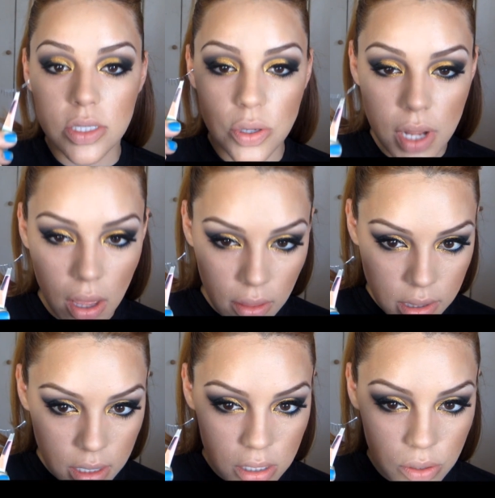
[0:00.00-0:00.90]
So now
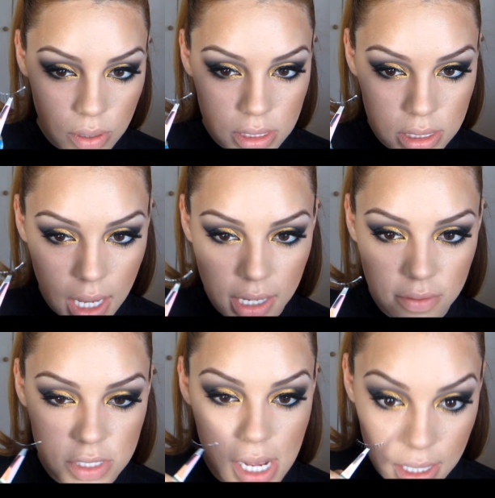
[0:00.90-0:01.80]
that the glue is kind
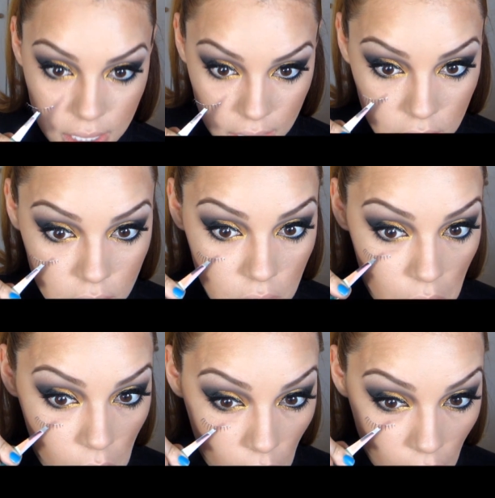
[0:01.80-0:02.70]
of tacky,
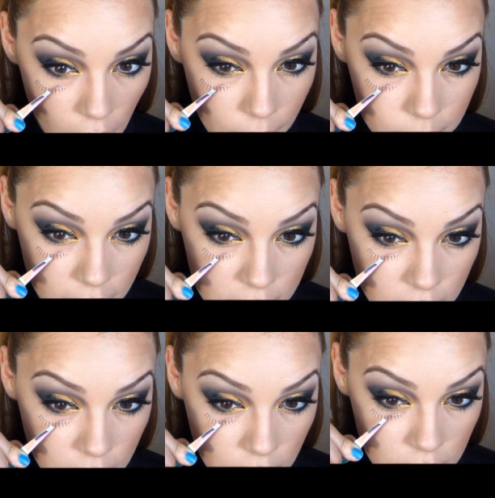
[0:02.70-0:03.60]
I'm
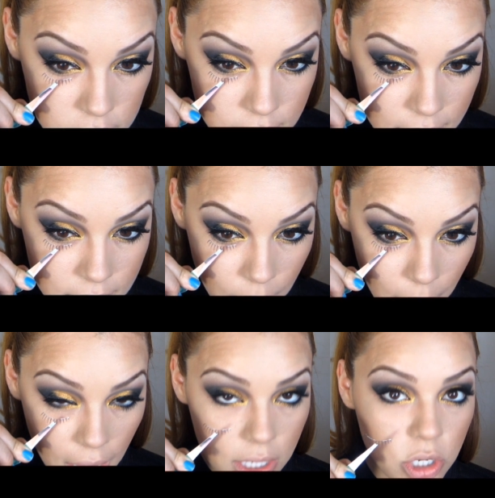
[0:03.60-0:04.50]
gonna take
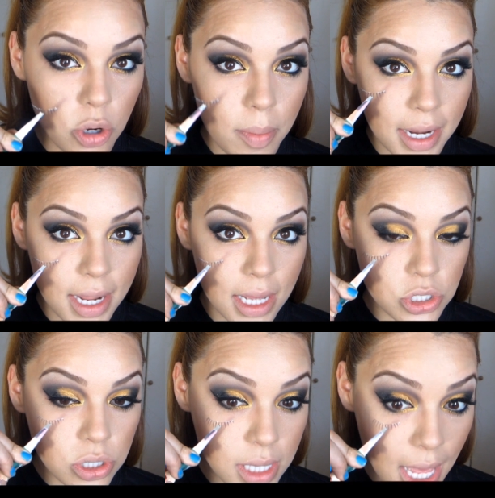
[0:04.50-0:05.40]
them under my
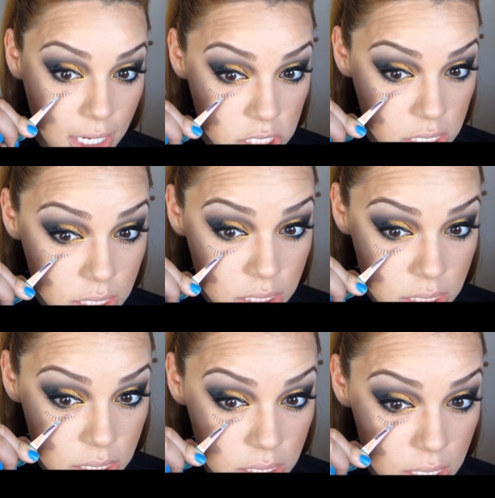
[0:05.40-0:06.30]
natural
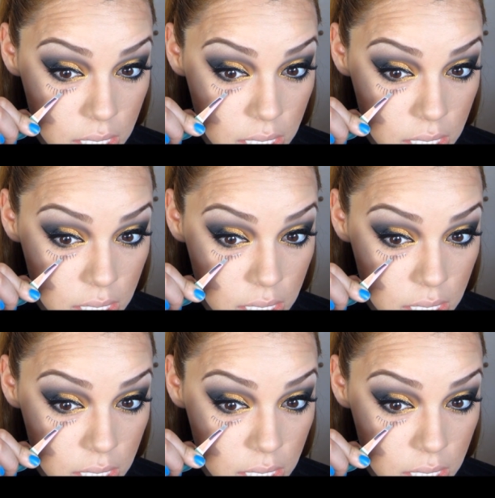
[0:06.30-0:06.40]
lashes